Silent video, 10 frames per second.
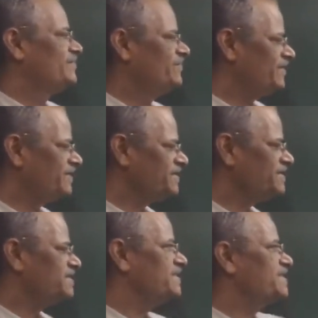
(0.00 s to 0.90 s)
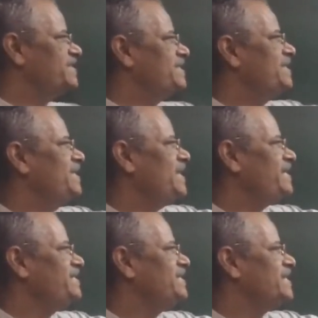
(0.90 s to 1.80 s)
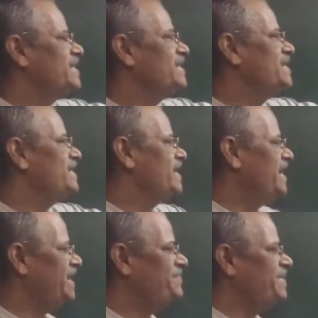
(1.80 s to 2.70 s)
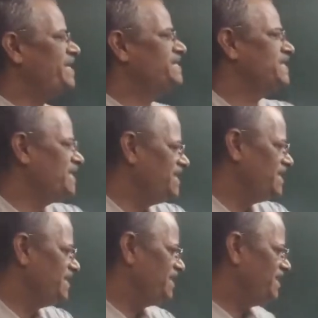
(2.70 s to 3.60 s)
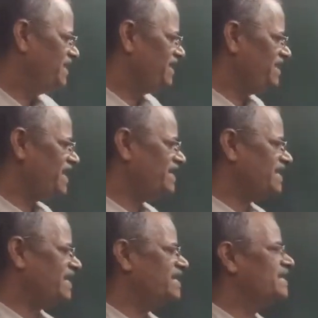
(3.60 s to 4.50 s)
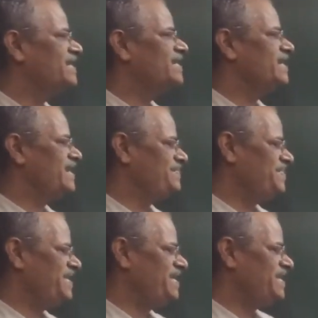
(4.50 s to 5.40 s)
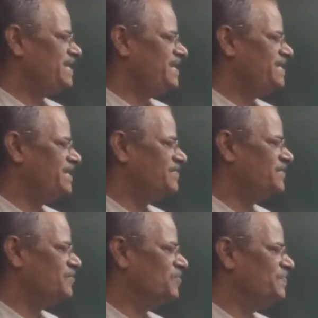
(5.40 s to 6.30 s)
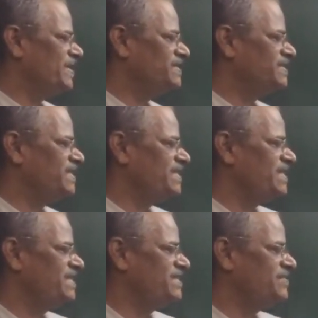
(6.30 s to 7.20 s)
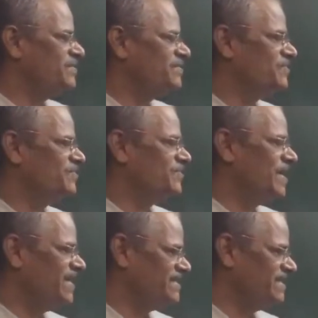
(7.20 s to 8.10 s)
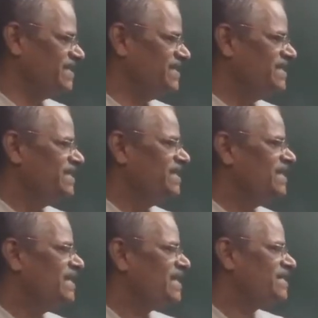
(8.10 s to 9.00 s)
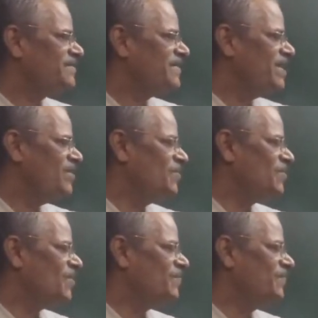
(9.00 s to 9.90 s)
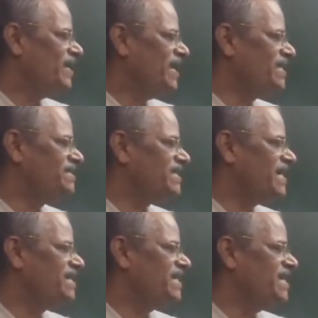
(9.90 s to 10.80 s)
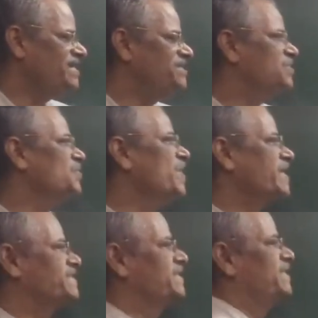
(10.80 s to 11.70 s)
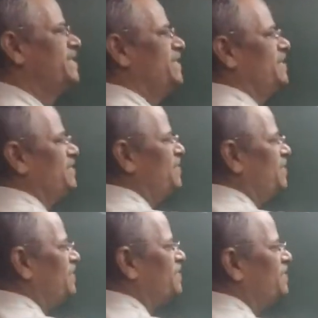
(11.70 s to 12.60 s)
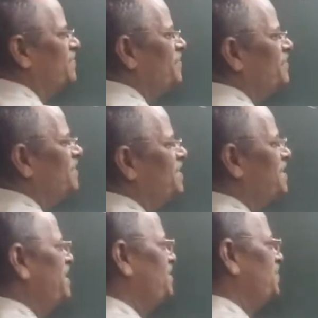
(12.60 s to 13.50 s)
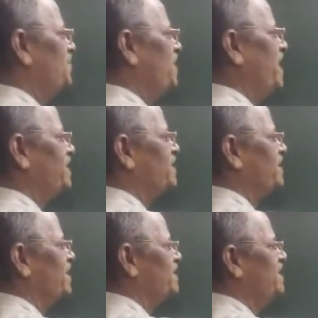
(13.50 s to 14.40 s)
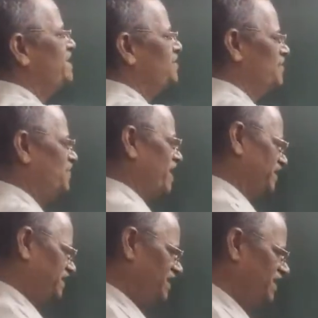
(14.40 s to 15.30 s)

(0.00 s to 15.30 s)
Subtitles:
First, let the triangle ABC. In that triangle, AB is equal to BC is equal to AC. Let the value of each side is 2x. So, suppose this is 2x, this is 2x.